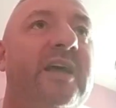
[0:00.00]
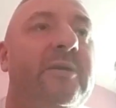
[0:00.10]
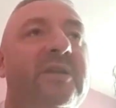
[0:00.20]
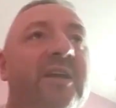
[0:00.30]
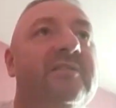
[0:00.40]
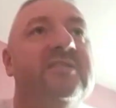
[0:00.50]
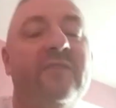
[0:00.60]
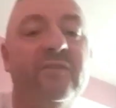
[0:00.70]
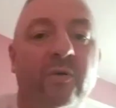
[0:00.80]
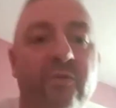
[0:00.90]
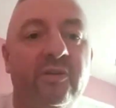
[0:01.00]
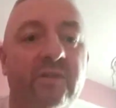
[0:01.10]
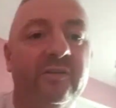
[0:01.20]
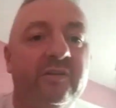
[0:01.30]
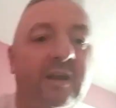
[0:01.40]
we did 700
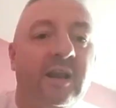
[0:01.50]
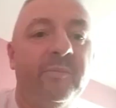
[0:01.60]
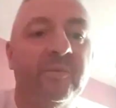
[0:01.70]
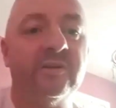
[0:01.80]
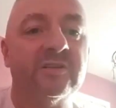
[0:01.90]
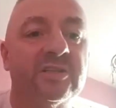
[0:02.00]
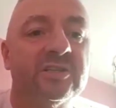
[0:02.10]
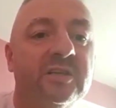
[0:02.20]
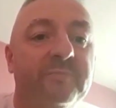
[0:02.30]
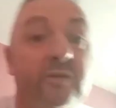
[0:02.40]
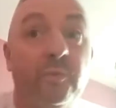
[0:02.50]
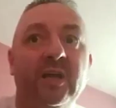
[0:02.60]
kilometers between the